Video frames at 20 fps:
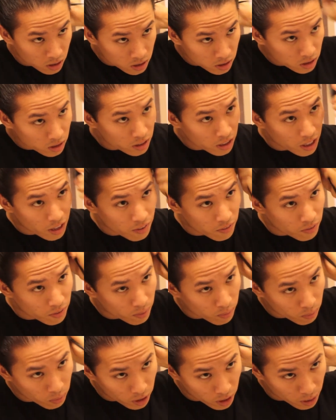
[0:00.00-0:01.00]
So yeah,
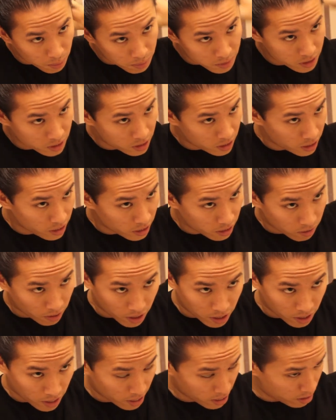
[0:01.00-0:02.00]
from what I'm seeing
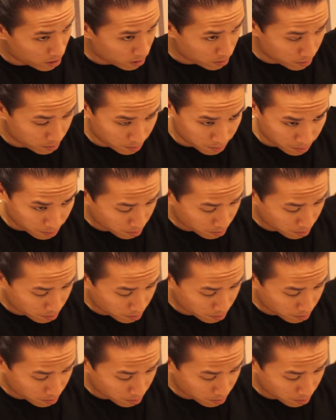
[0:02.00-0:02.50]
right now,